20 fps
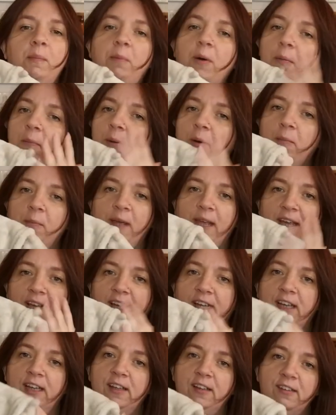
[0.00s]

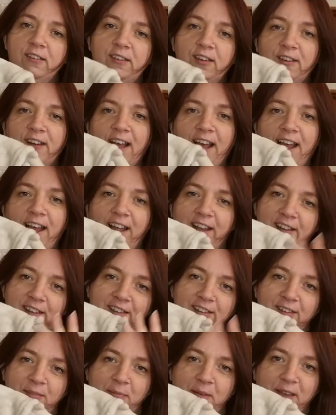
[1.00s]
pom-pommy. So that
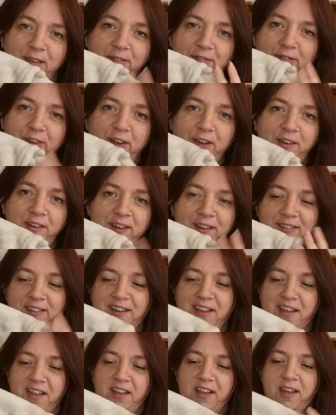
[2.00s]
adds a bit of fun, doesn't
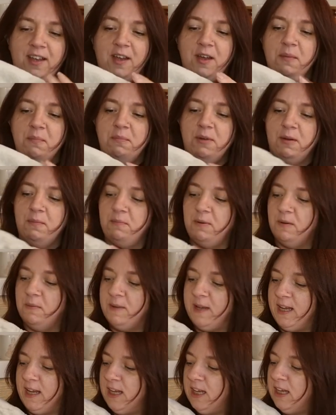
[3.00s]
it?
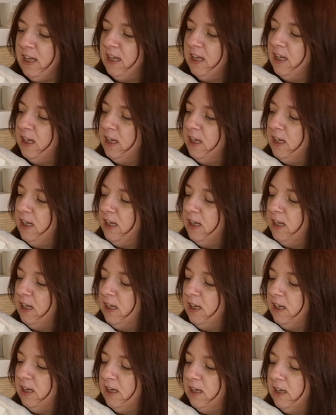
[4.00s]
Pom-pommy,
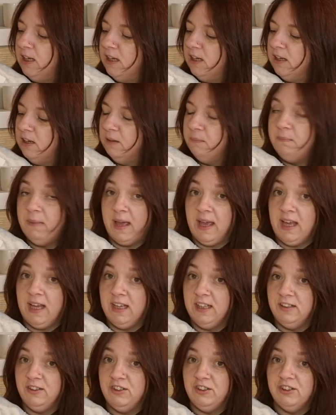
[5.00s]

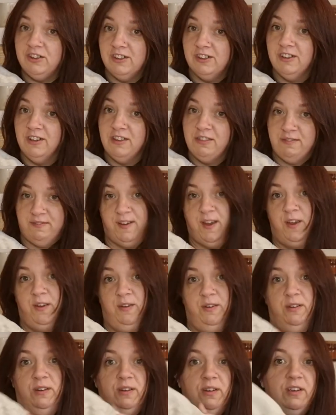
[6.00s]
beige, throw.
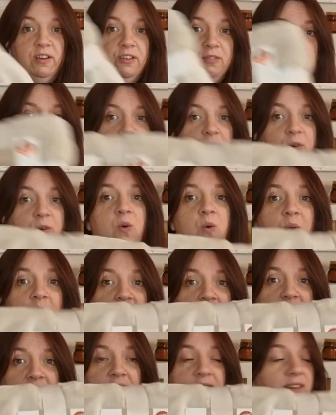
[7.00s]
Because we all
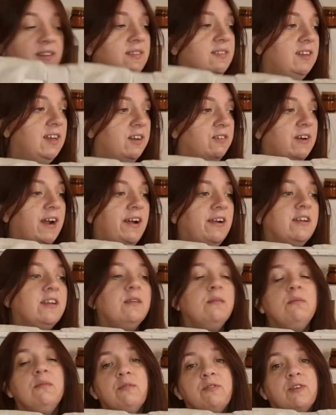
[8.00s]
like to sit around
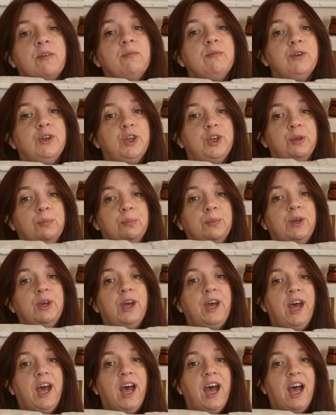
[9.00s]
in the front room
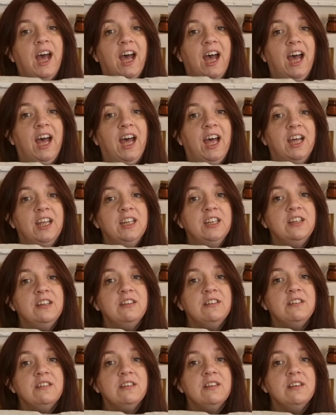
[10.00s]

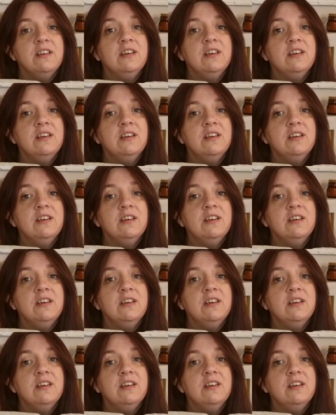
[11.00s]
and